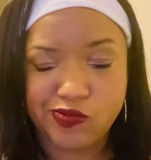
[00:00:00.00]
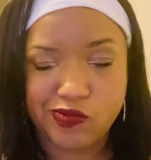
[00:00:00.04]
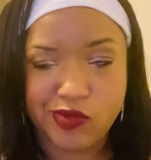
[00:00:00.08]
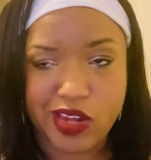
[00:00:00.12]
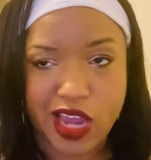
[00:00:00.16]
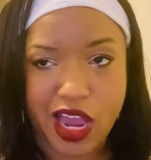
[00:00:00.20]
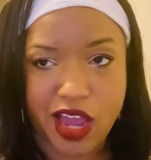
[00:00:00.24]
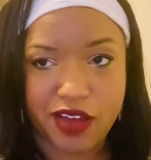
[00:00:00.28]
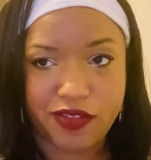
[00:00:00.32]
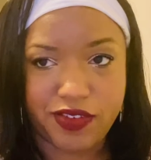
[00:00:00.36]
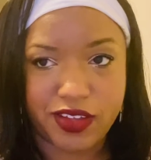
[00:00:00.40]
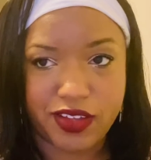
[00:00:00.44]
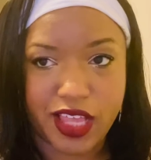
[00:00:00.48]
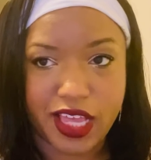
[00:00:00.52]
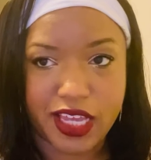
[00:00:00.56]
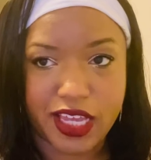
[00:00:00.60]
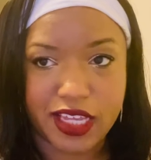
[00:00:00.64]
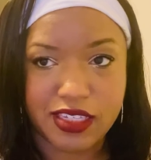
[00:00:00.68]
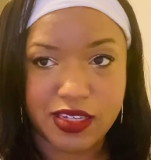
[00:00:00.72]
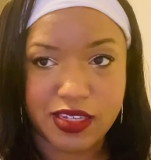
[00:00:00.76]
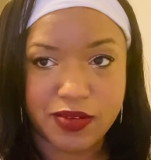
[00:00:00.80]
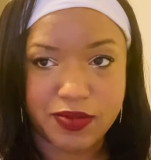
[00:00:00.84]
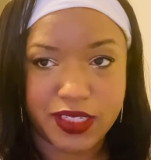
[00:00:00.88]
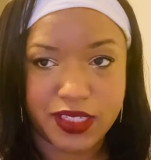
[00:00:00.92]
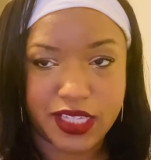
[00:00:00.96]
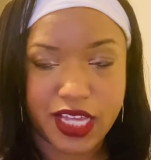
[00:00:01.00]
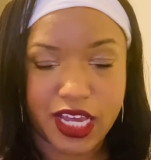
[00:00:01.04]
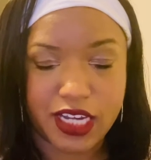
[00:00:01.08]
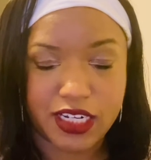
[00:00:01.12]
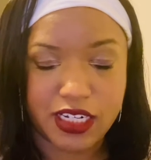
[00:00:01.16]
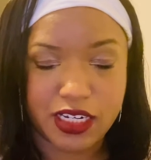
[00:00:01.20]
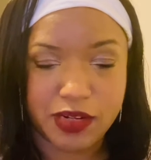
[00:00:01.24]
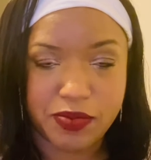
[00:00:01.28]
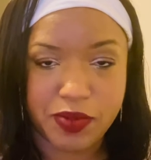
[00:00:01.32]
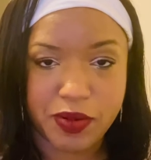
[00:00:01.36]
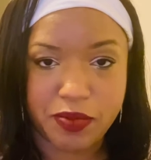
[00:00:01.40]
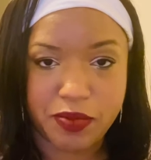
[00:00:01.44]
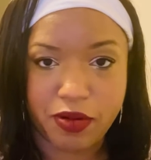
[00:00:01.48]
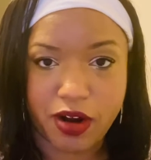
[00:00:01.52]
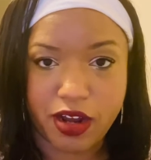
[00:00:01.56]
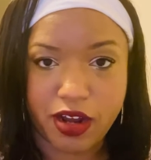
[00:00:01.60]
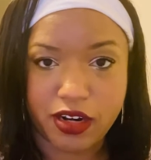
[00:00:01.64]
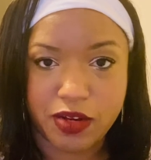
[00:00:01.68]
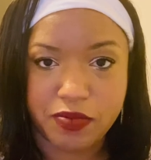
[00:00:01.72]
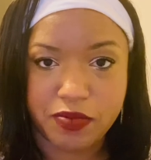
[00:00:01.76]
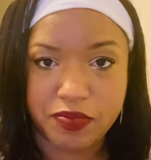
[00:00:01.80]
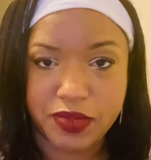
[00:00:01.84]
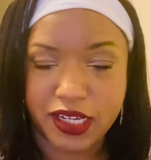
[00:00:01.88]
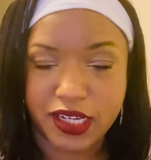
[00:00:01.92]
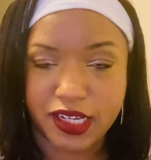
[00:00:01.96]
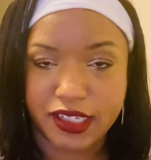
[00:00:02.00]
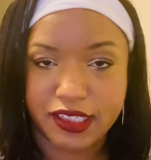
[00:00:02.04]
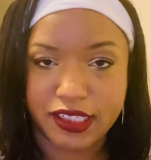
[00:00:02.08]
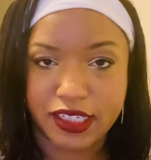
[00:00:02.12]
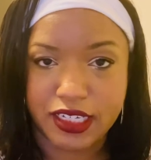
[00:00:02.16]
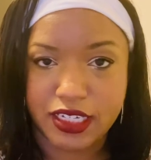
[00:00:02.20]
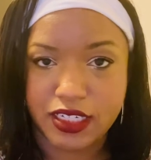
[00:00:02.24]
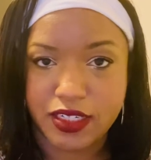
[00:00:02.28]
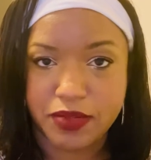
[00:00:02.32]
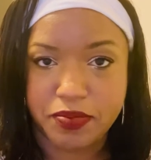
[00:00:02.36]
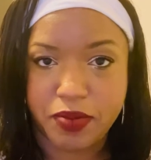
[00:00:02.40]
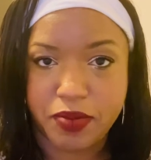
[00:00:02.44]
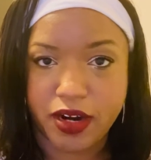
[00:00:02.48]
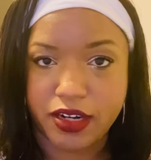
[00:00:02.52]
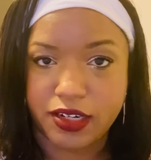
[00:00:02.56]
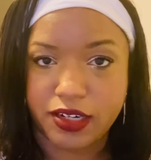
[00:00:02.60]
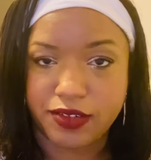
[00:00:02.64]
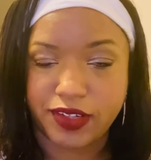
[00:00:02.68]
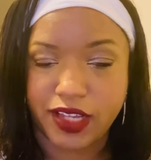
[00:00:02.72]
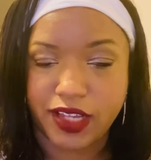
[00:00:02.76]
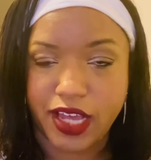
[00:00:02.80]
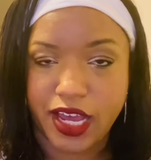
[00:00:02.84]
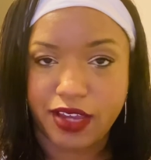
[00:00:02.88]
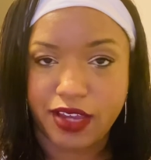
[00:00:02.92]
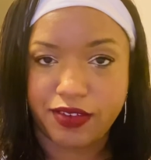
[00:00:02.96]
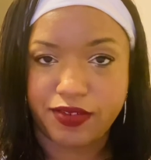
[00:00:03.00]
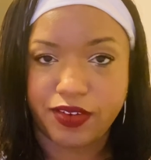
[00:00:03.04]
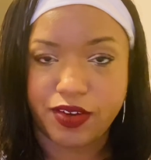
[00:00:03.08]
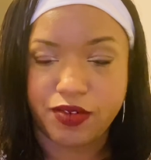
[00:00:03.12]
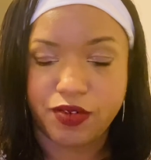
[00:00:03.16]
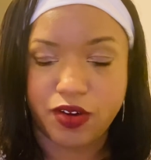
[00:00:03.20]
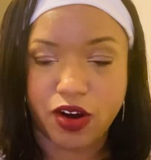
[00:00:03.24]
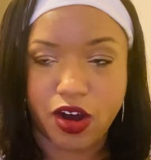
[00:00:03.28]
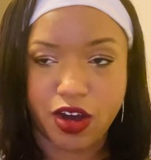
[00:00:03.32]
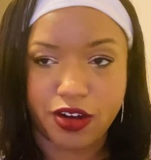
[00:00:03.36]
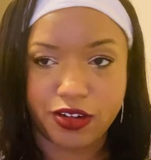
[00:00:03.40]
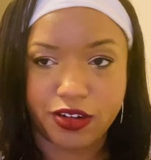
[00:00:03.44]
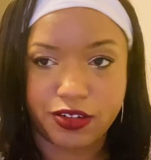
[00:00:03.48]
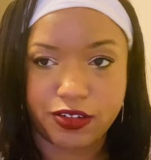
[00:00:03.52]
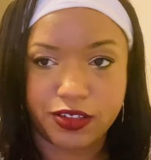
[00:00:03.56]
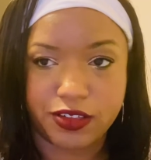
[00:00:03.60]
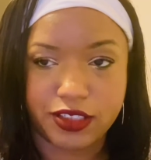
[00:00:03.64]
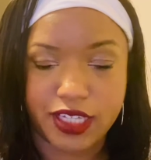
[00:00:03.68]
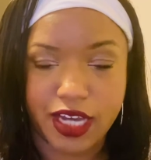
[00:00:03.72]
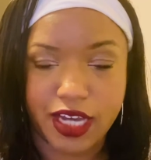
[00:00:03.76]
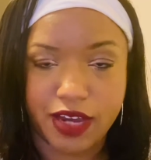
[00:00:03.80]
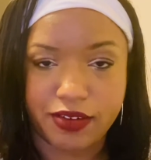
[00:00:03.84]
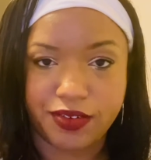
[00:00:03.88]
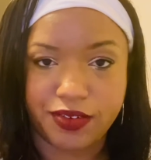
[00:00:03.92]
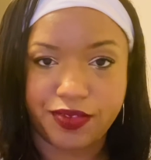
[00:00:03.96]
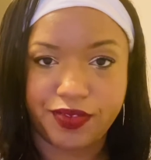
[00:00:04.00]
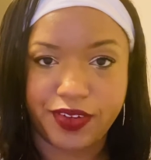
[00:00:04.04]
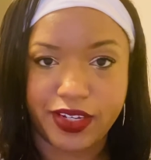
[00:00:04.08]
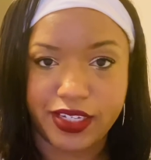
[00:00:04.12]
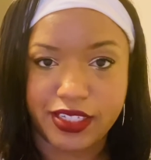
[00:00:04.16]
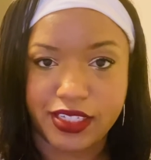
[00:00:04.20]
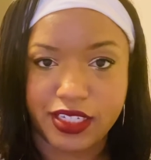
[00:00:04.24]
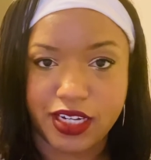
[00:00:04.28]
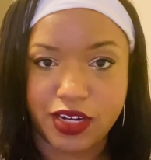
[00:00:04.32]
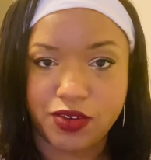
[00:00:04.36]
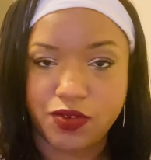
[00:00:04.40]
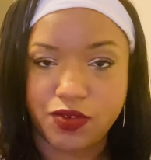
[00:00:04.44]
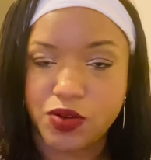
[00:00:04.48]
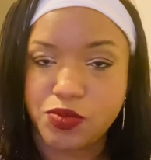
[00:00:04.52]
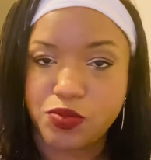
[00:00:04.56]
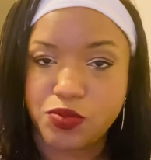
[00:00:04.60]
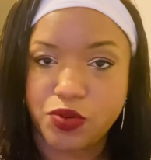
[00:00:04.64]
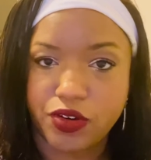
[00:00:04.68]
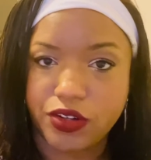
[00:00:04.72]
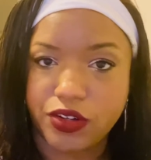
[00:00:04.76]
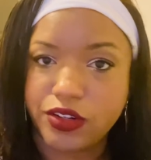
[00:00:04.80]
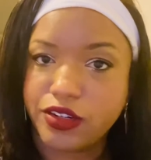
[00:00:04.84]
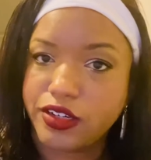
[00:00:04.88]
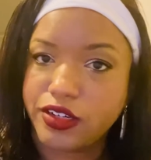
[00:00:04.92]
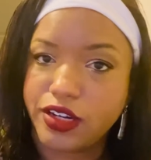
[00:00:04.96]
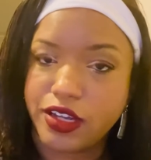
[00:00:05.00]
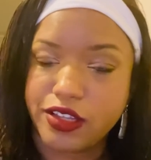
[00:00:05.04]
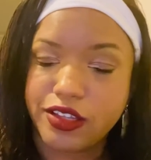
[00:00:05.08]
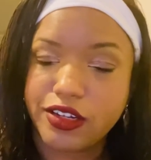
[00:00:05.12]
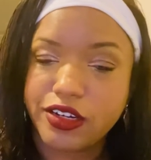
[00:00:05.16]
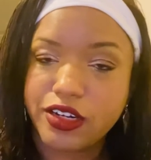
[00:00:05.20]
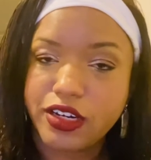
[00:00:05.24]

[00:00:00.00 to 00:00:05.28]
I feel like it's something that should be brought up because it is a part of life and we're all going to have to face it at one point or another.